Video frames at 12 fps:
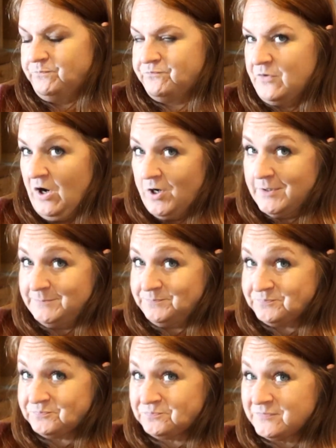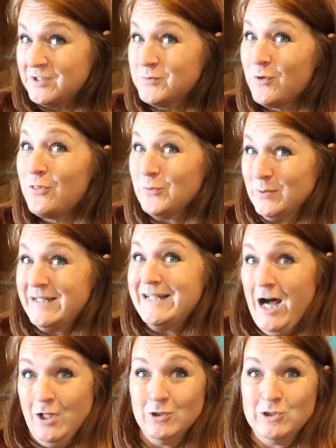Y'all, these were
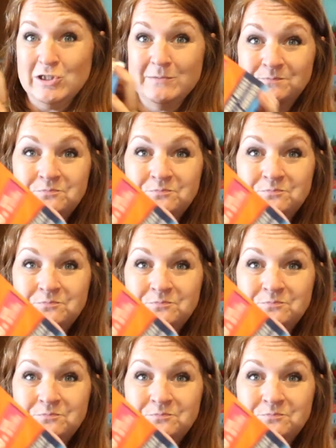$3.